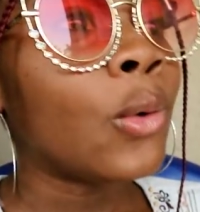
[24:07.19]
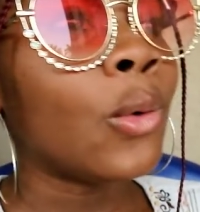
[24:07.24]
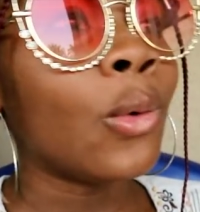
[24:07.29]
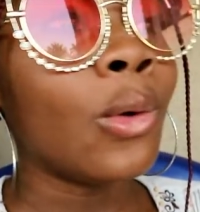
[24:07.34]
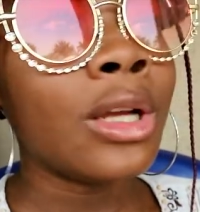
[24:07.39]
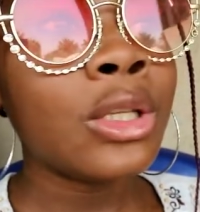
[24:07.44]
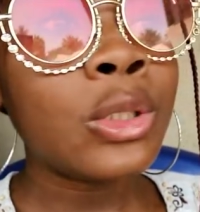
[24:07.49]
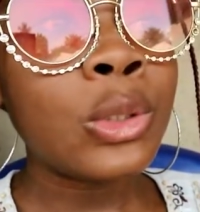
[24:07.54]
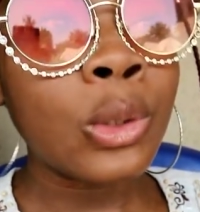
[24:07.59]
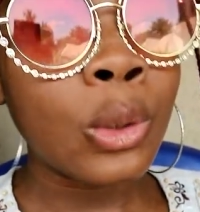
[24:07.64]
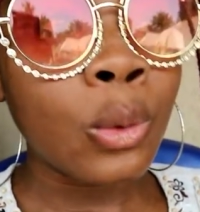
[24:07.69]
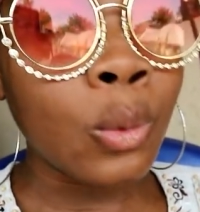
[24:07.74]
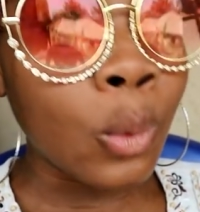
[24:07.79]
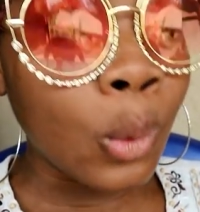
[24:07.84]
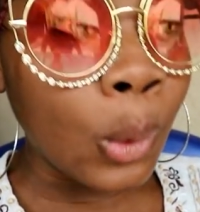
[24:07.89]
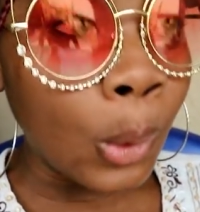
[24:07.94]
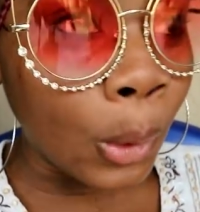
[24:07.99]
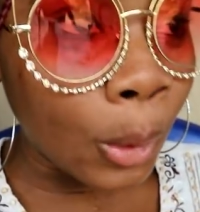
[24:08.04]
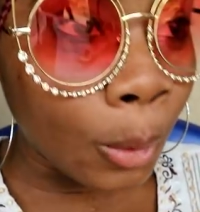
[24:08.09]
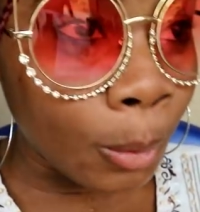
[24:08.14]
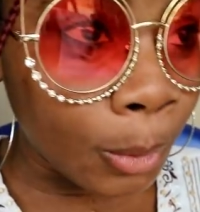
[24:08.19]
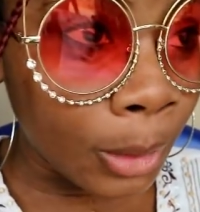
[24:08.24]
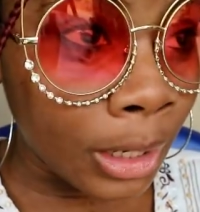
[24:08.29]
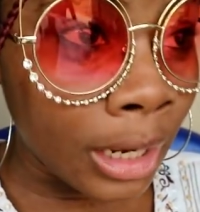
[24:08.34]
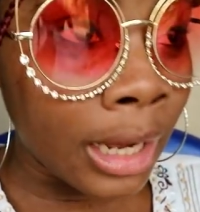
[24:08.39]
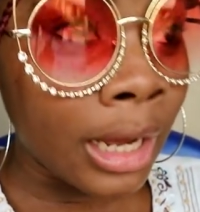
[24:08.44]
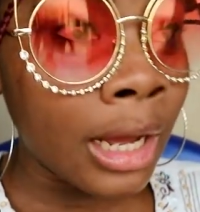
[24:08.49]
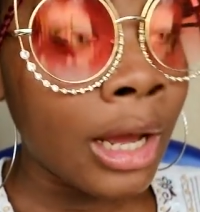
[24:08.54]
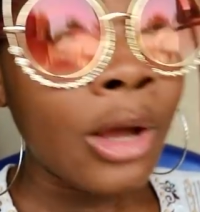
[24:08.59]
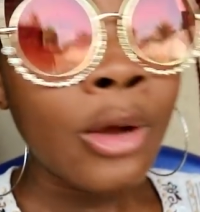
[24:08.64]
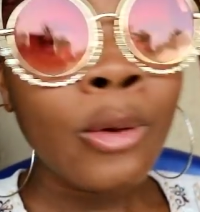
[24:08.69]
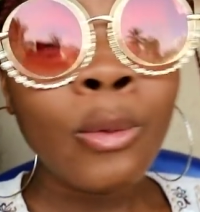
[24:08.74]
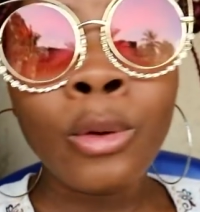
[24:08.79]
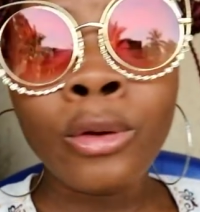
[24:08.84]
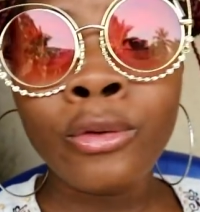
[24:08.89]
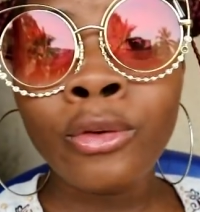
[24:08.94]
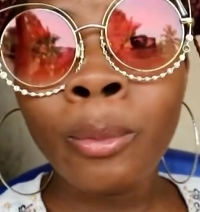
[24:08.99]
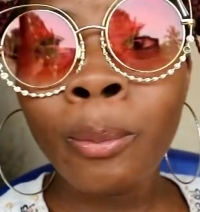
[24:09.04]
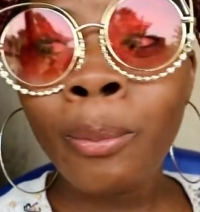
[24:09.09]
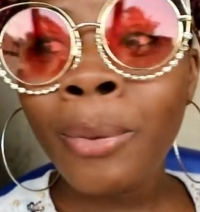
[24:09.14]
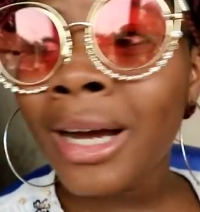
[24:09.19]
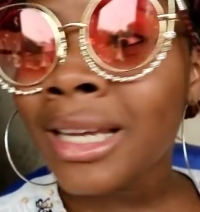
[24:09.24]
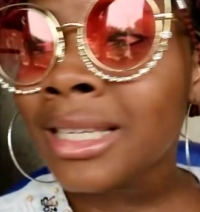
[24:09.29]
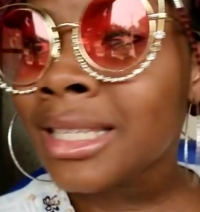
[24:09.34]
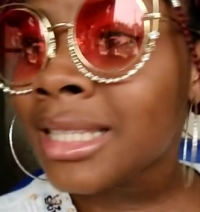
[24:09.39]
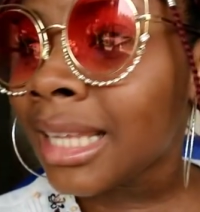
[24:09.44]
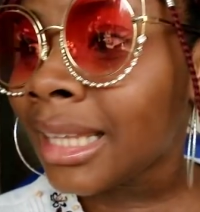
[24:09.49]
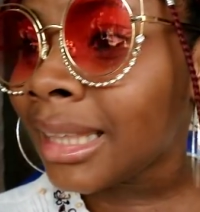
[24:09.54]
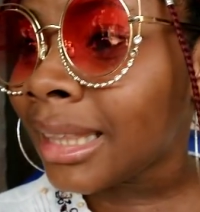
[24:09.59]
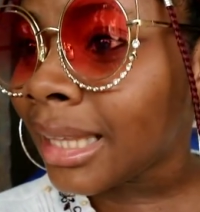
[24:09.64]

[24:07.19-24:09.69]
we went to Ekulobia, we even passed